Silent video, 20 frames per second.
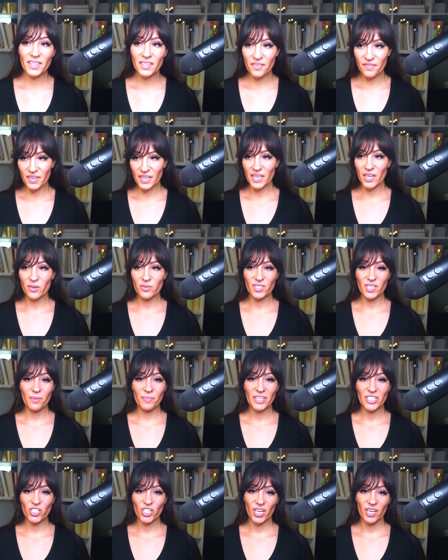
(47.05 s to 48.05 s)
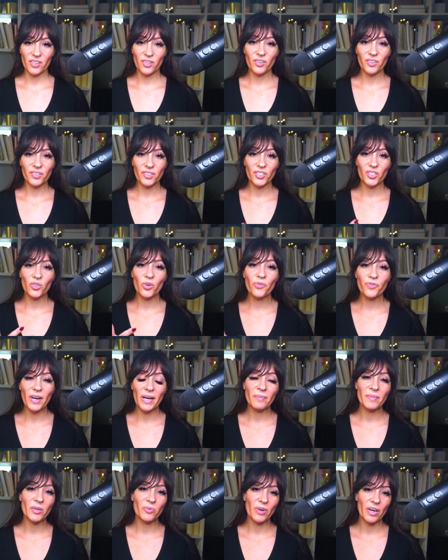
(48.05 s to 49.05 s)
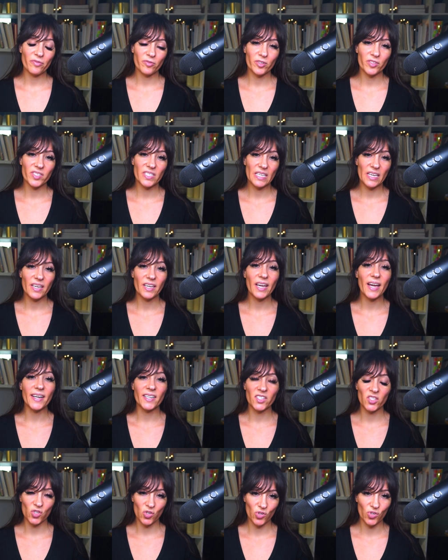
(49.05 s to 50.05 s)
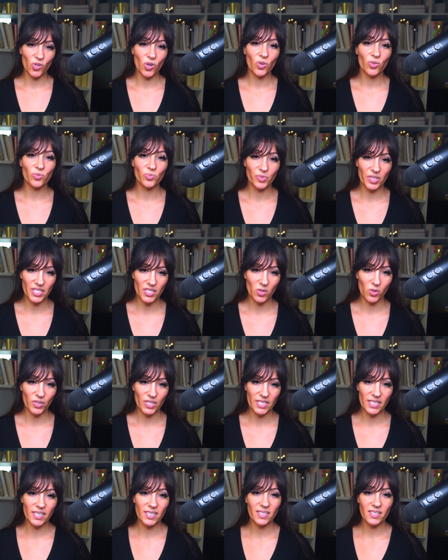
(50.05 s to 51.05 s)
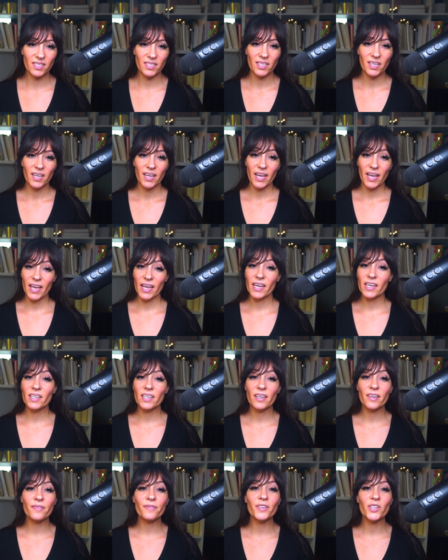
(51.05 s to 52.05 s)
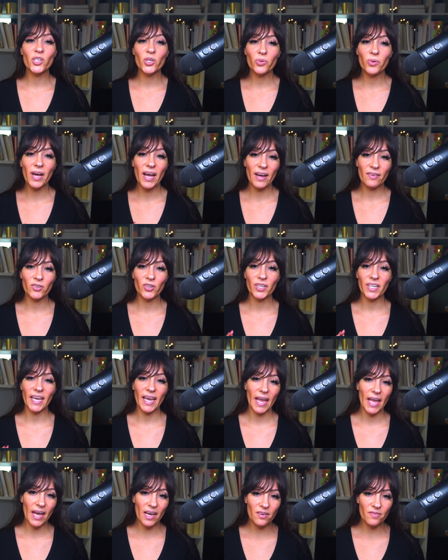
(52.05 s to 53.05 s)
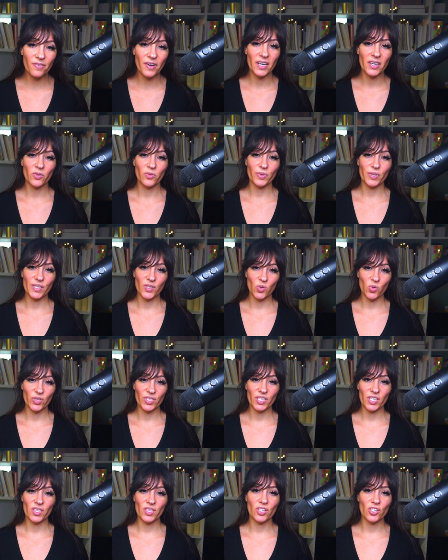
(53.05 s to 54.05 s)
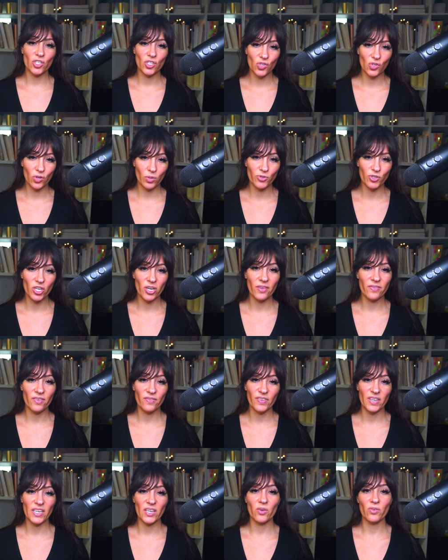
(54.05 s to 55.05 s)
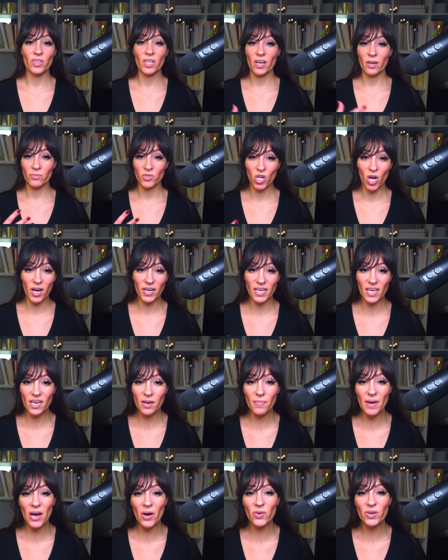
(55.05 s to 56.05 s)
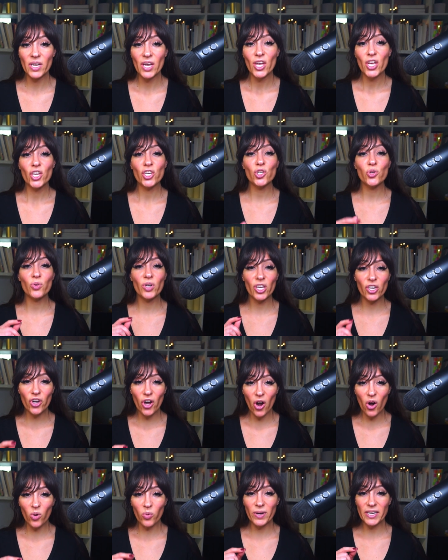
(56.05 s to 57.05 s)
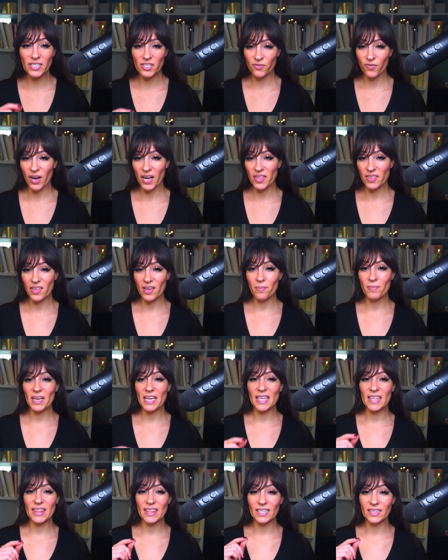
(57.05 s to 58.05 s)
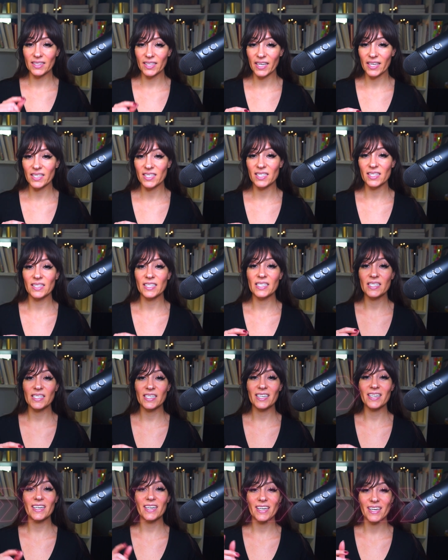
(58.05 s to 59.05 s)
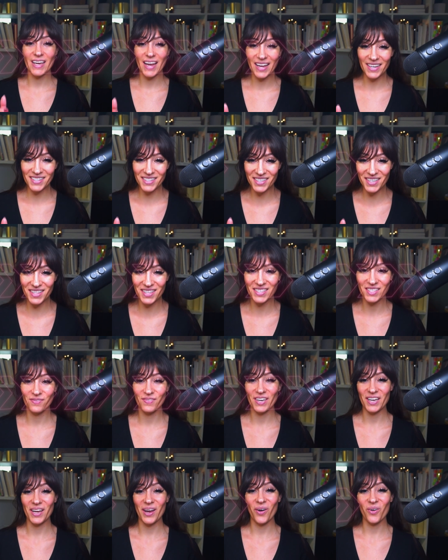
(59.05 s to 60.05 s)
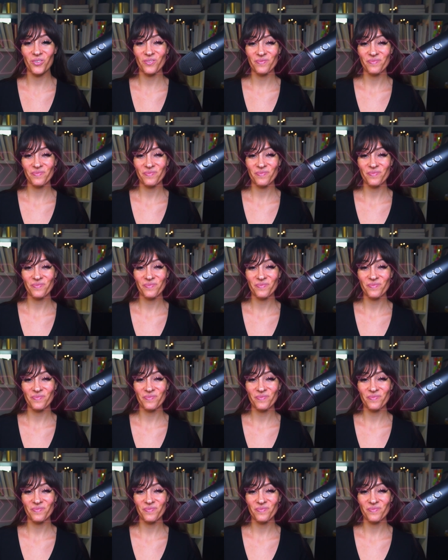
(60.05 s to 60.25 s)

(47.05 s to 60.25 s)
the videos on my channel, you'll find me referencing external resources. And if you ever can't find a resource in the description of the video that I'm talking about, you can always find them in the links listed next to this video.